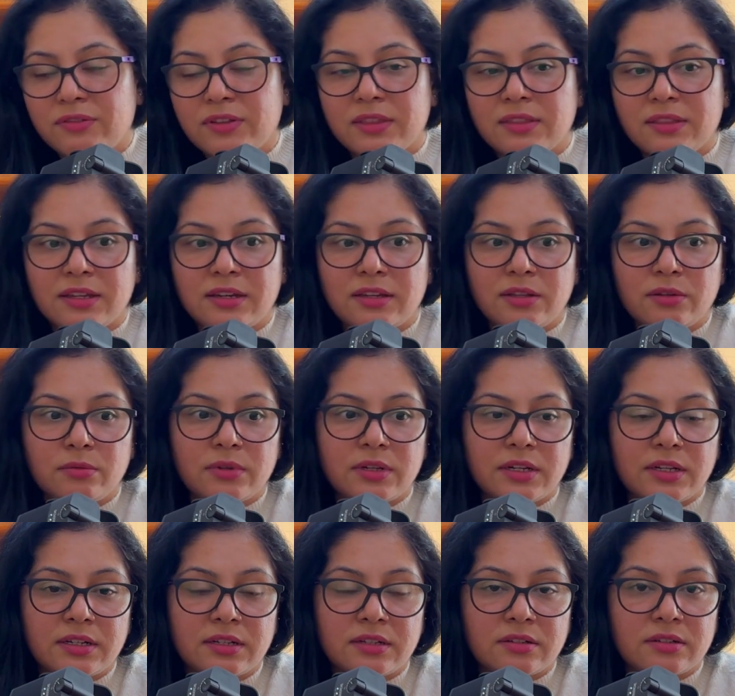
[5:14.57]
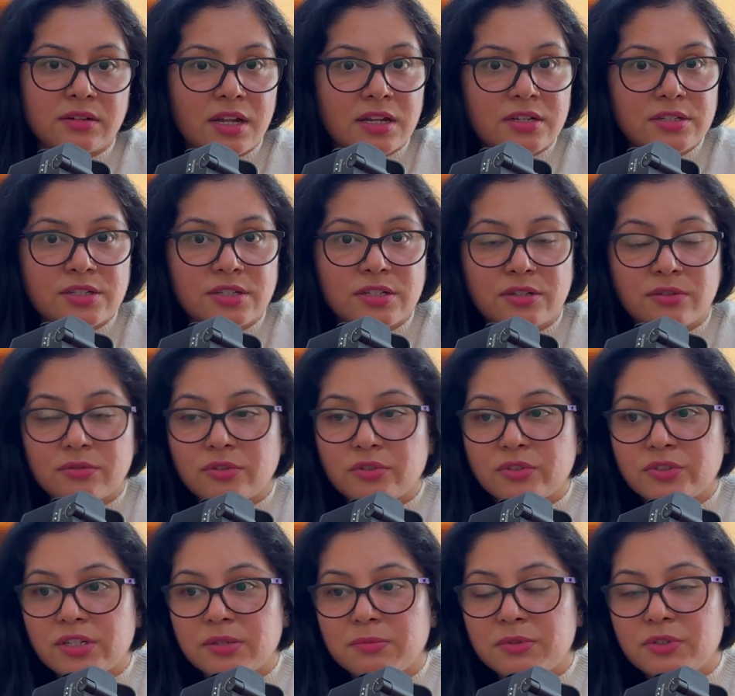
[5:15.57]
and then you are in a rut and you're
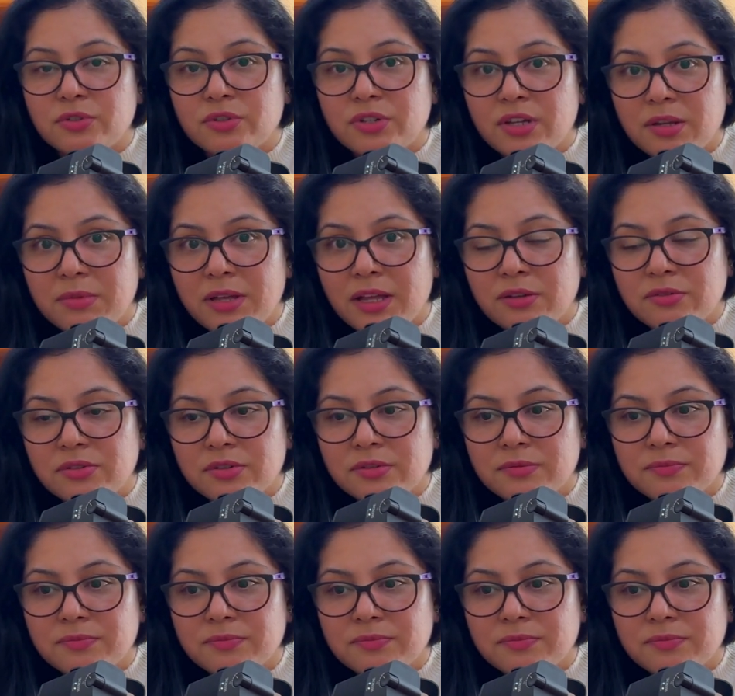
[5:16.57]
not able to come out.